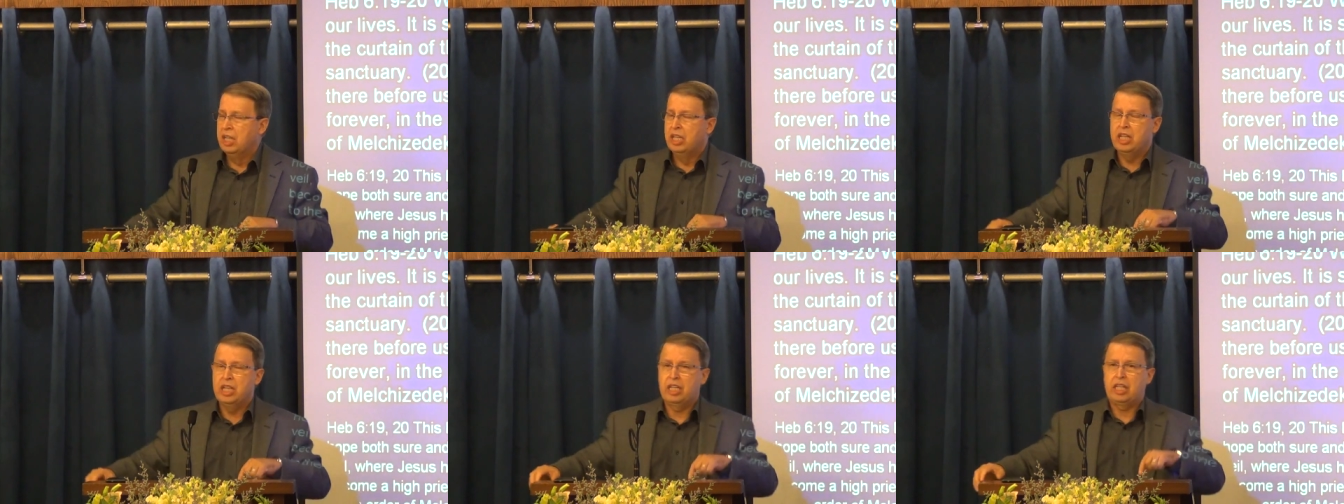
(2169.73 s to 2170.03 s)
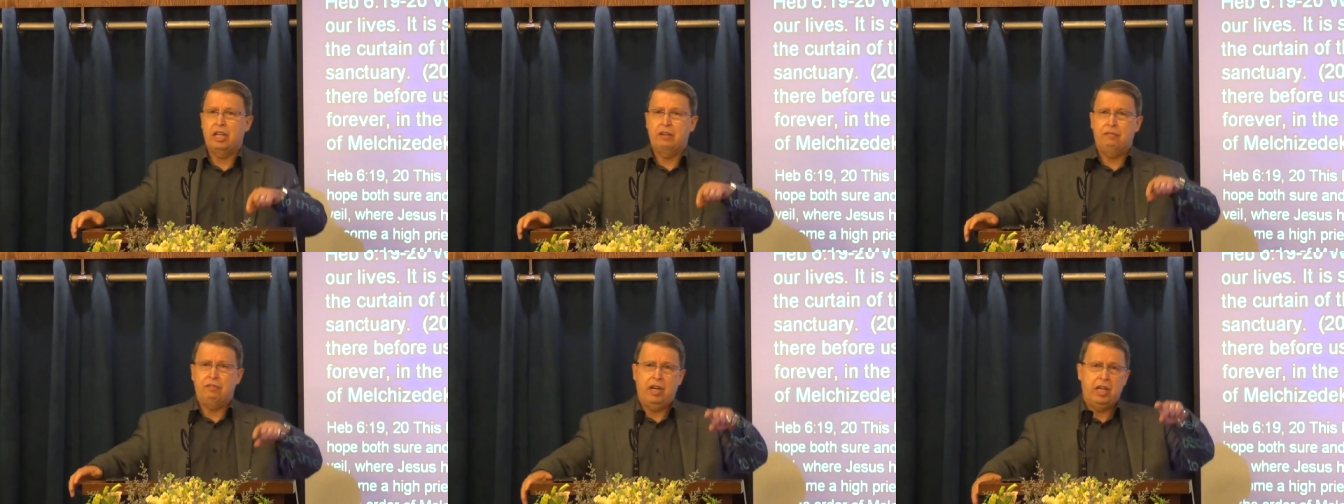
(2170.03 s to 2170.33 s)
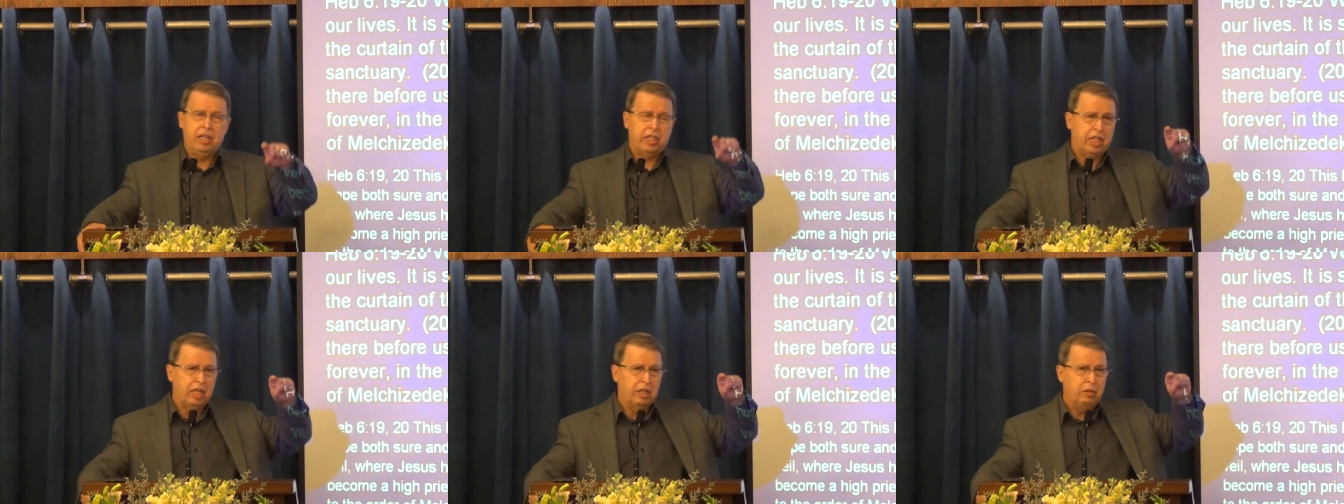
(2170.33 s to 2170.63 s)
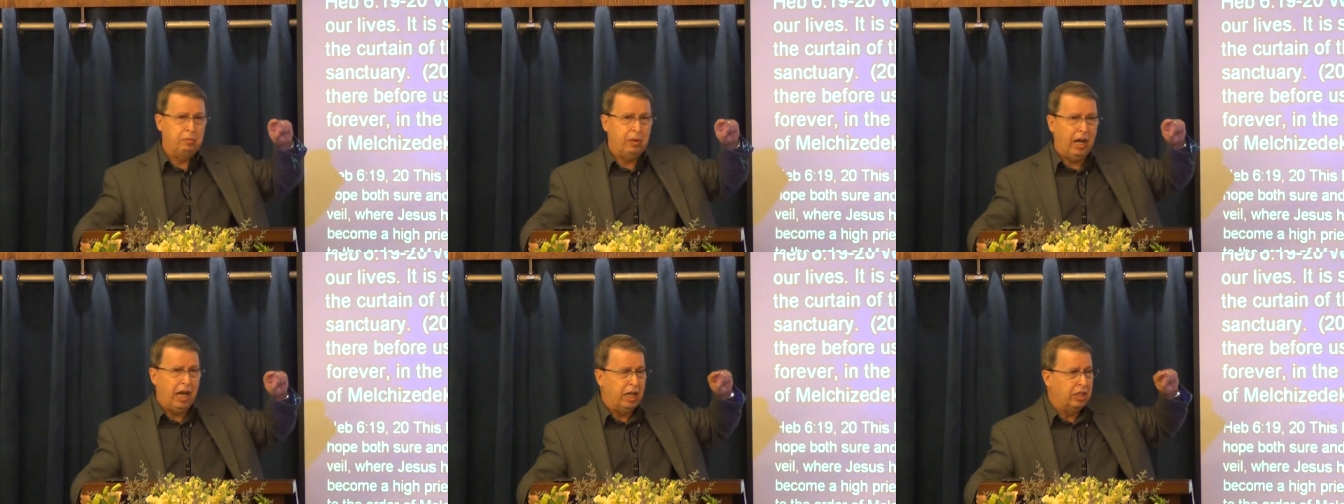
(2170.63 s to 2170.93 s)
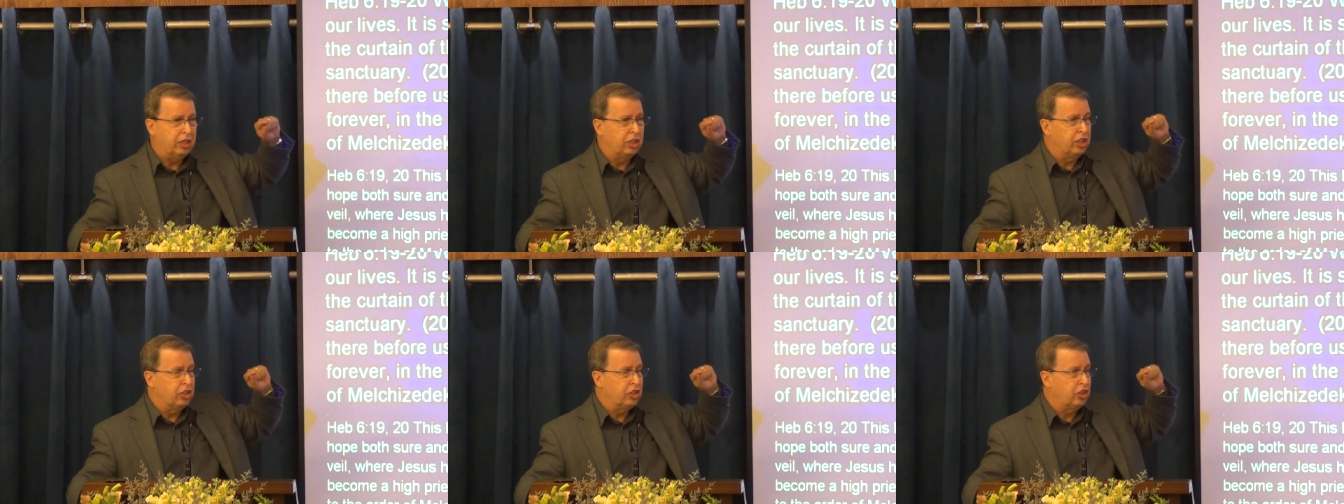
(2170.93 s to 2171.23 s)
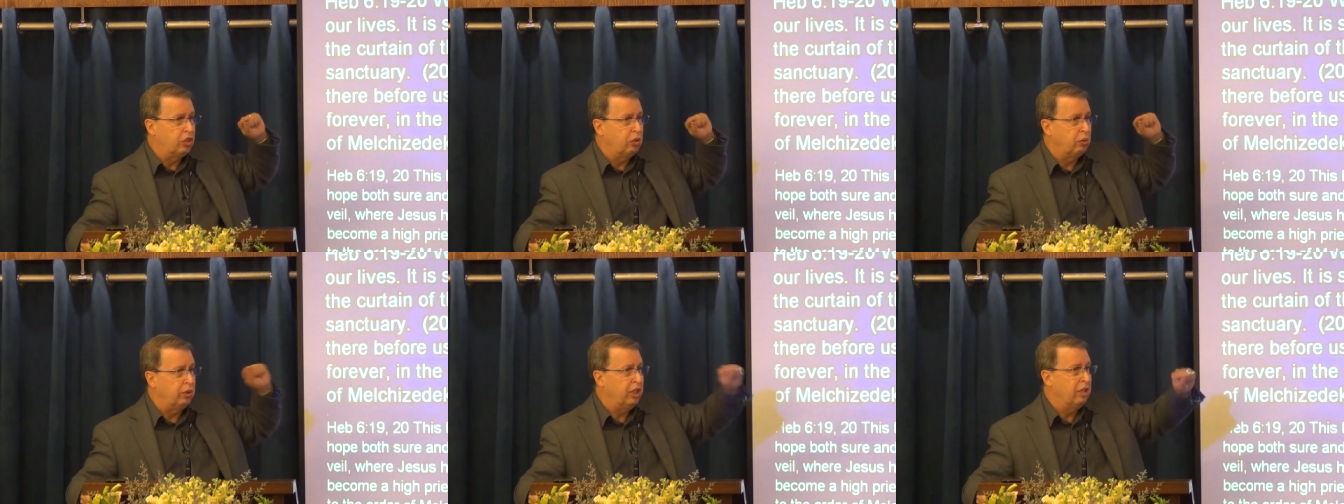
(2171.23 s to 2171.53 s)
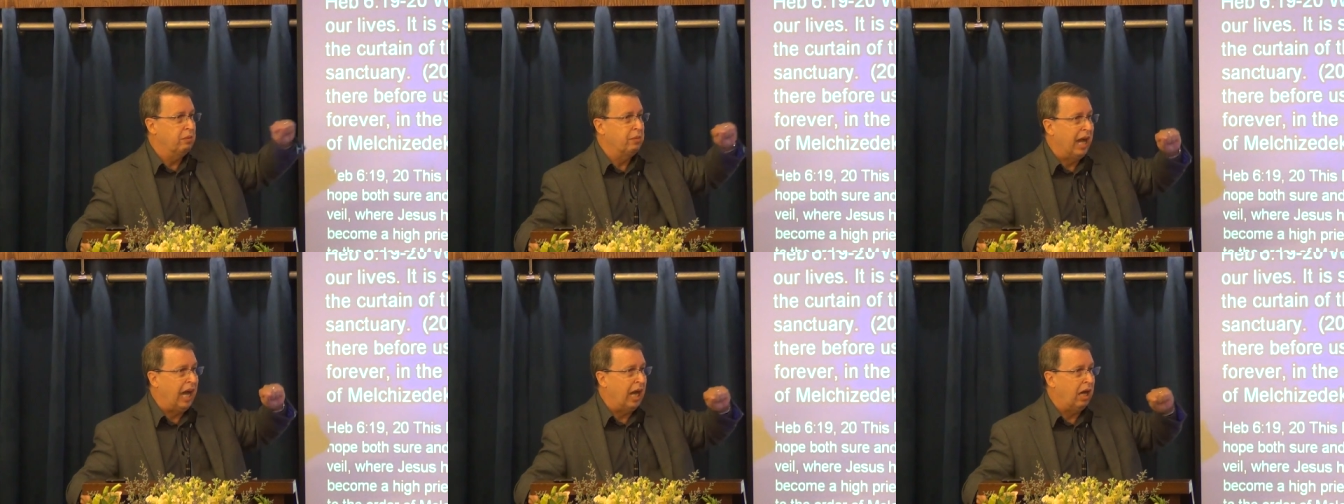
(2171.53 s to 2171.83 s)
if I can buy this
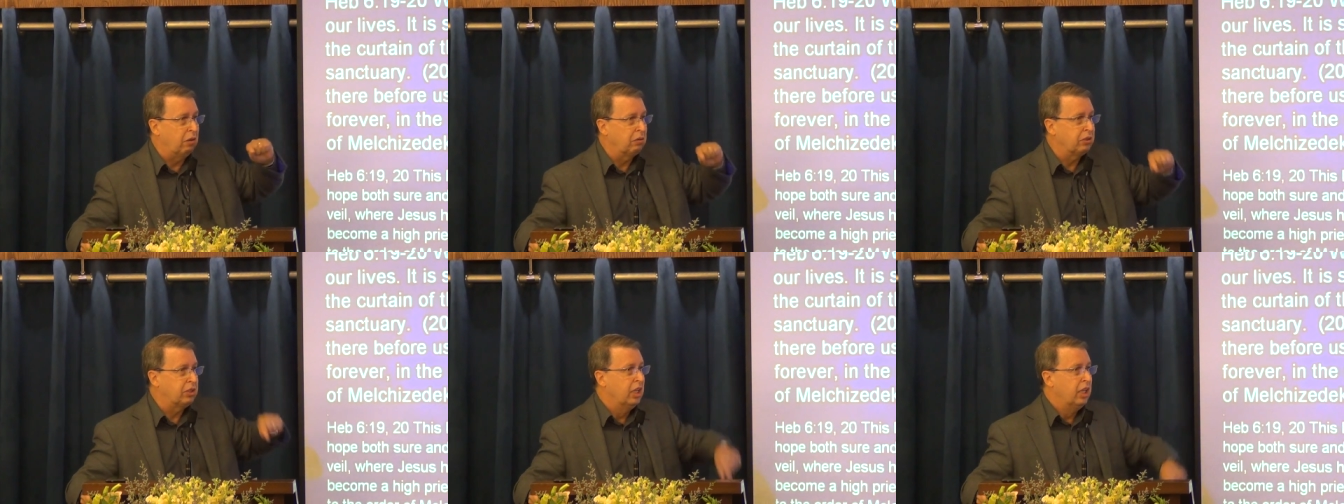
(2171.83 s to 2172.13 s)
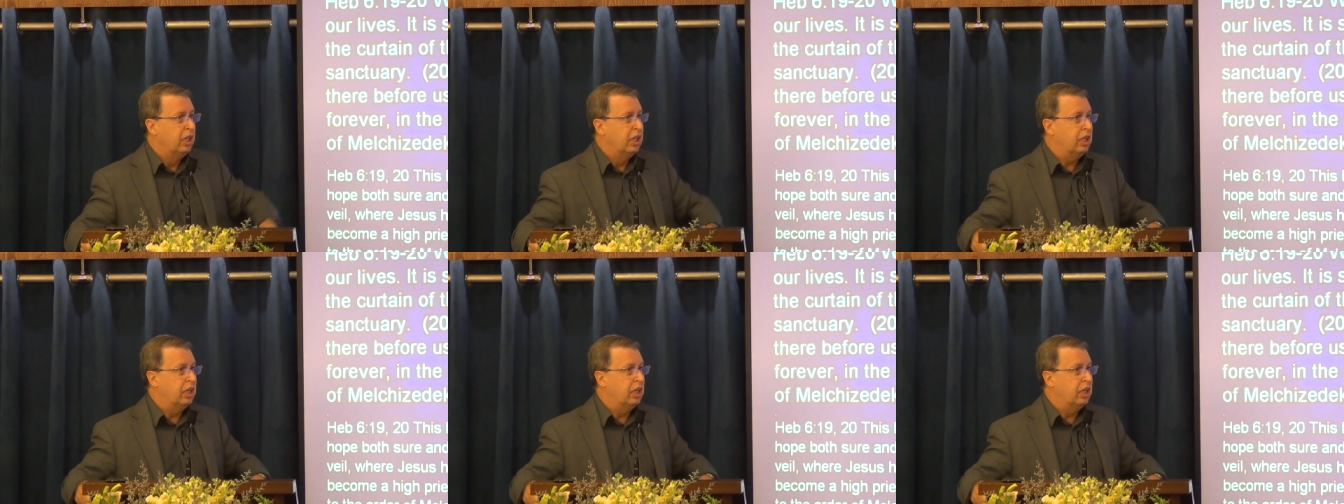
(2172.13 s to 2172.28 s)
dream house,